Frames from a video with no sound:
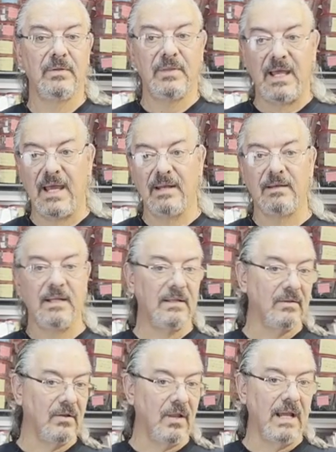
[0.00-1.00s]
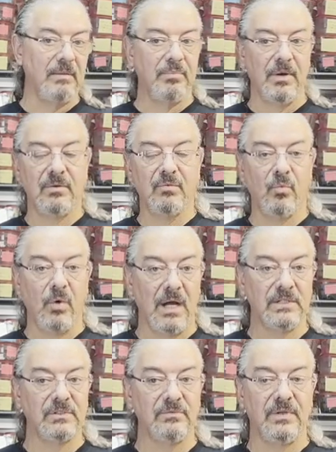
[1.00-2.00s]
That, hitting the like button,
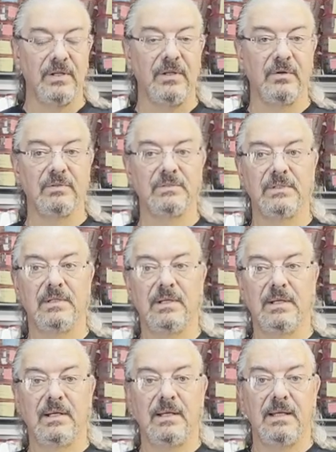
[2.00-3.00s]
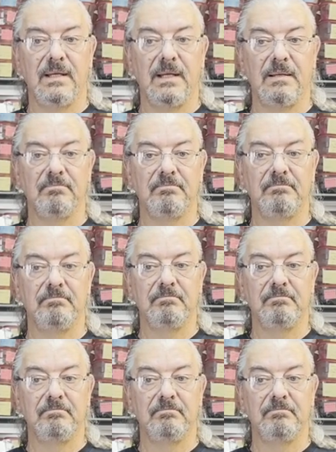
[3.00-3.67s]
watching videos. Um,